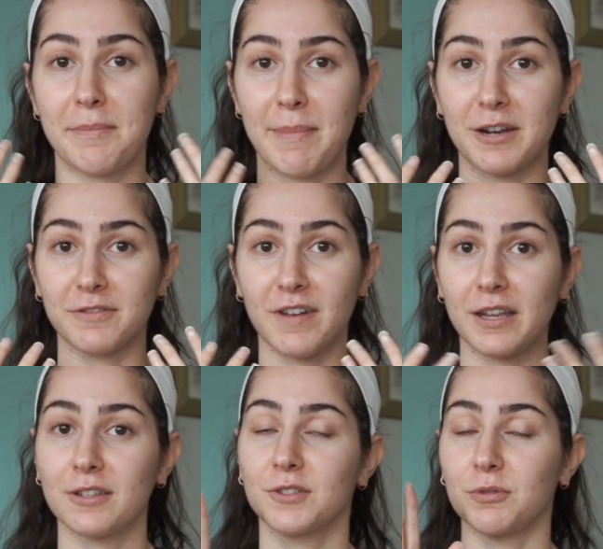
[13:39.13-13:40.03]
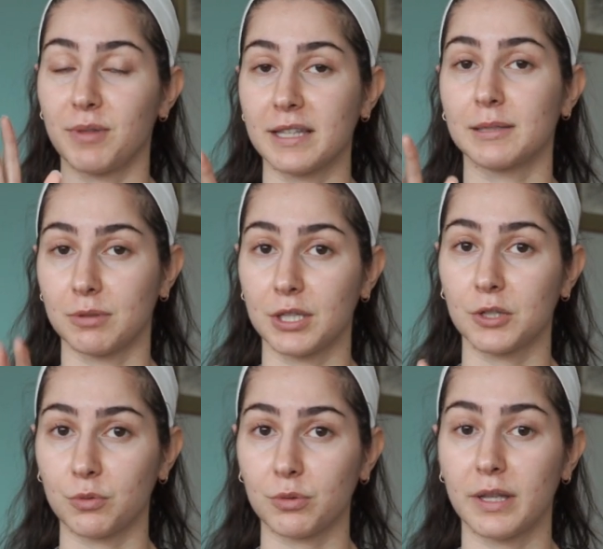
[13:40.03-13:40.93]
mattified, so that's pretty
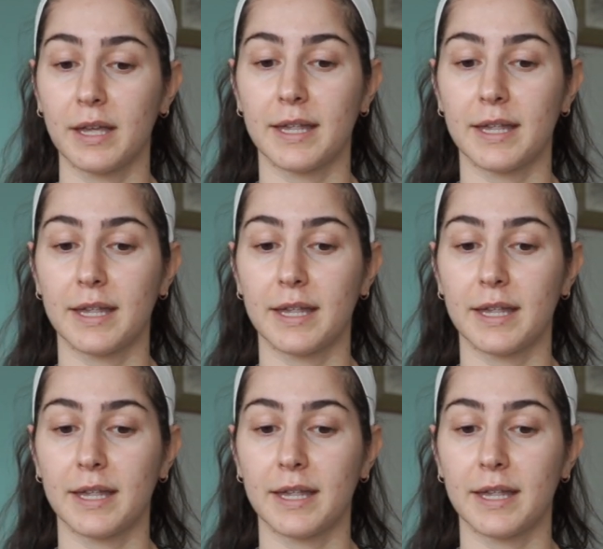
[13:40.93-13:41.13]
cool.